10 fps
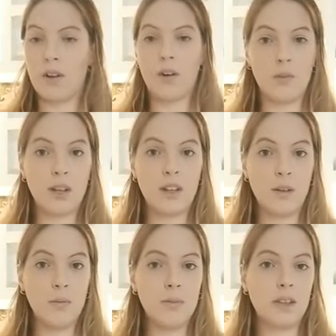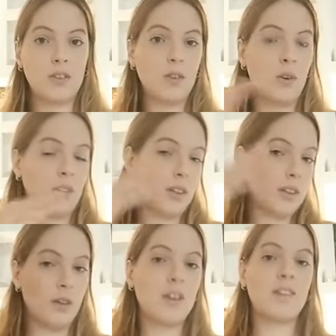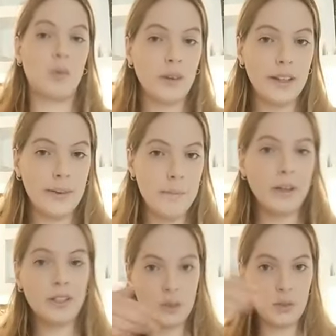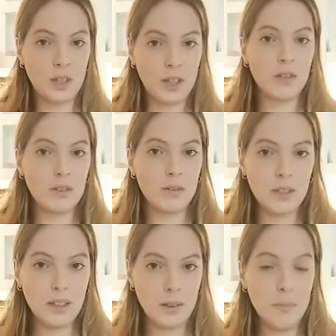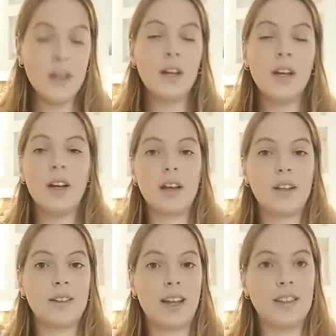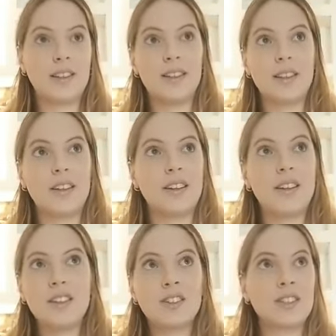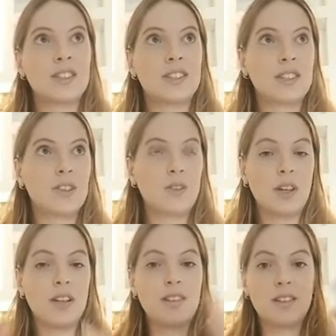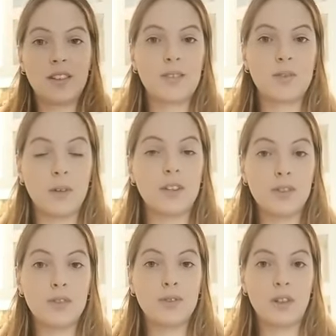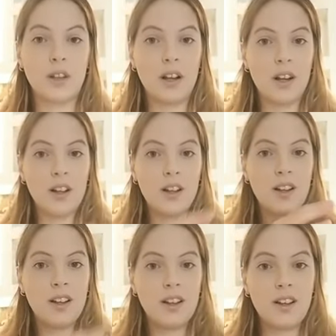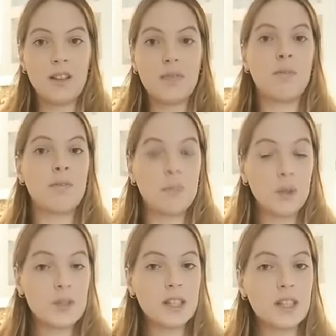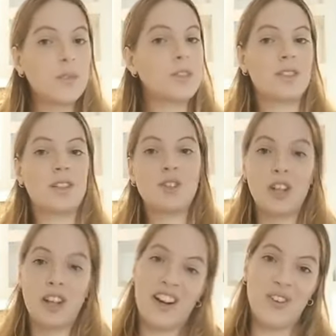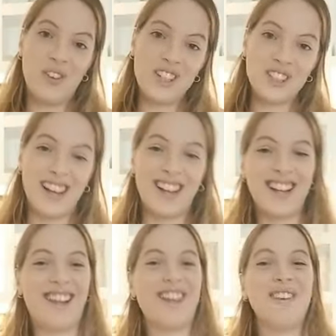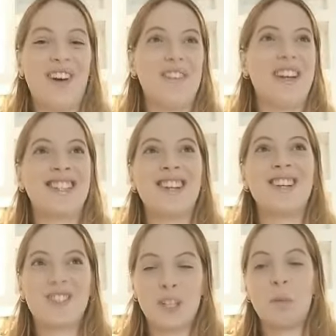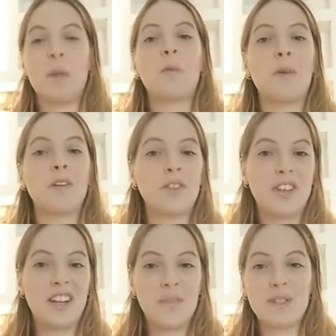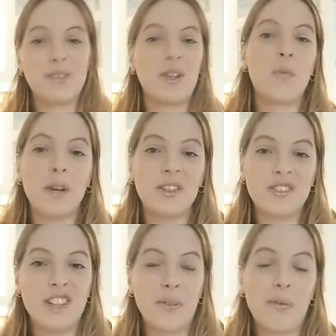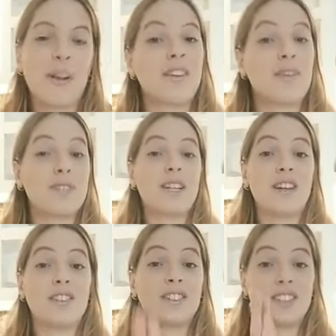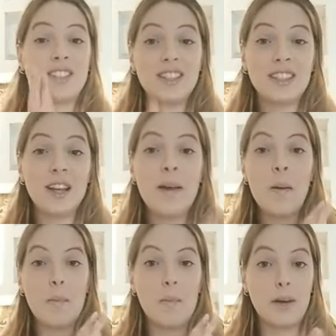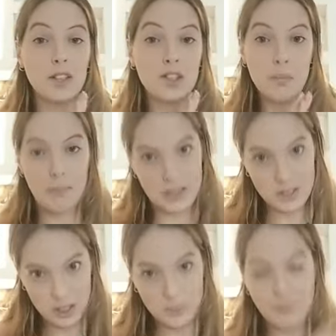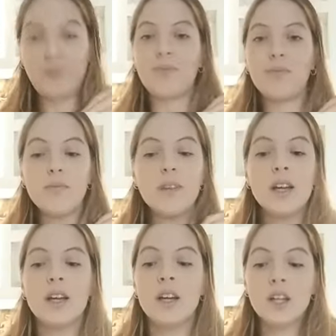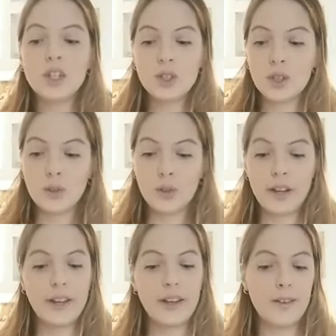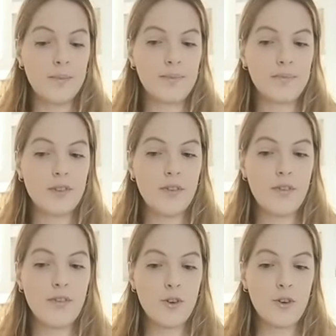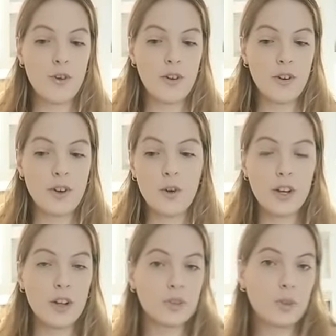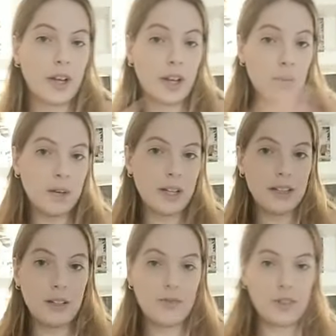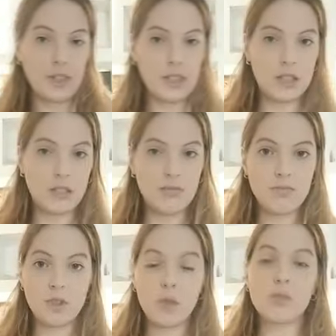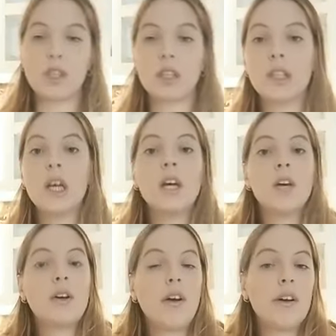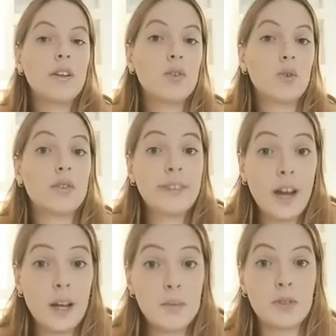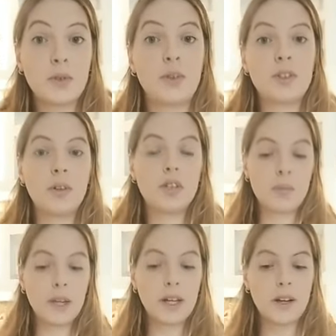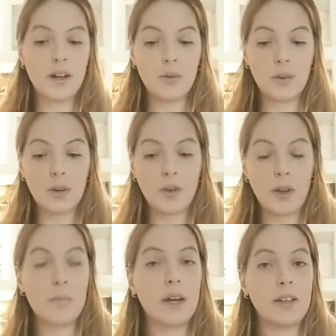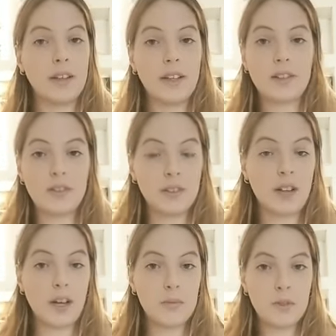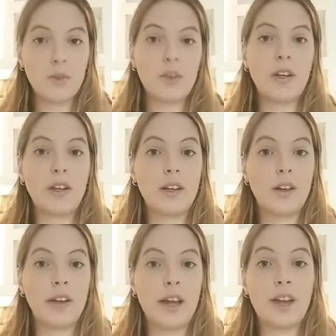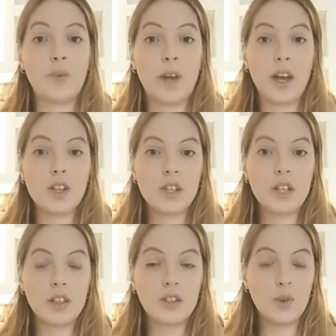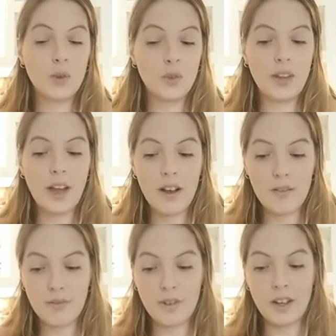a rhythm that there is no rhythm, but you hear the rhythm, and it just creates this wonderful music, which is actually a language. I don't know, I mean, it's hard to explain it, but on an episode on patois, you will definitely understand it much better. So, for going on to a completely different subject regarding to time zone. So in Jamaica, we're going by the Eastern time zone, and we actually don't have